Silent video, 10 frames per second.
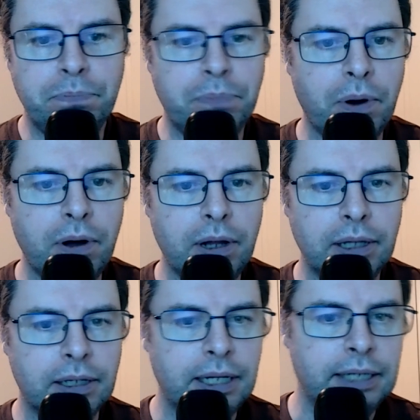
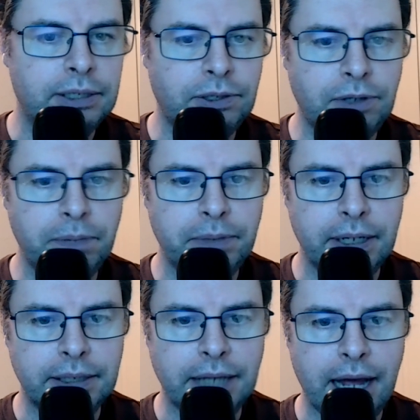Ball is stripped in
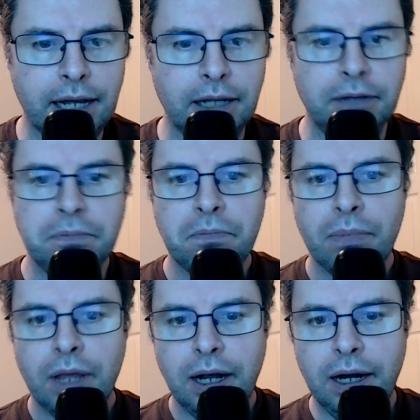the tackle.
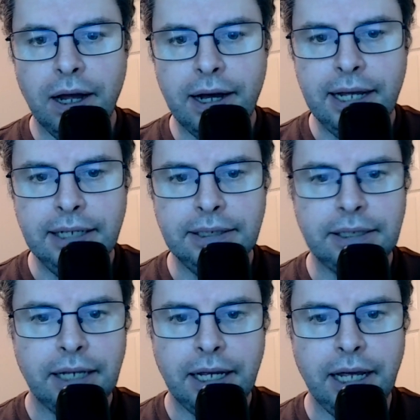
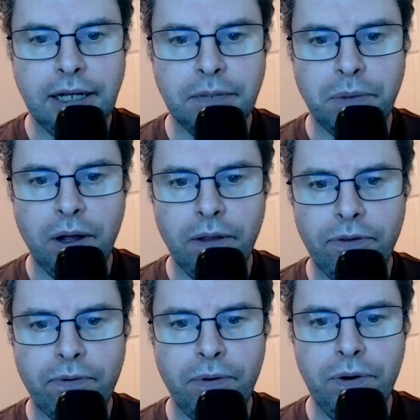Lions kick the ball
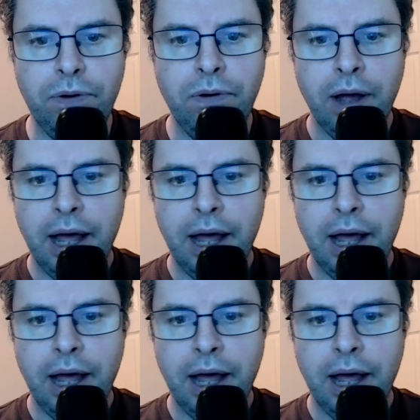through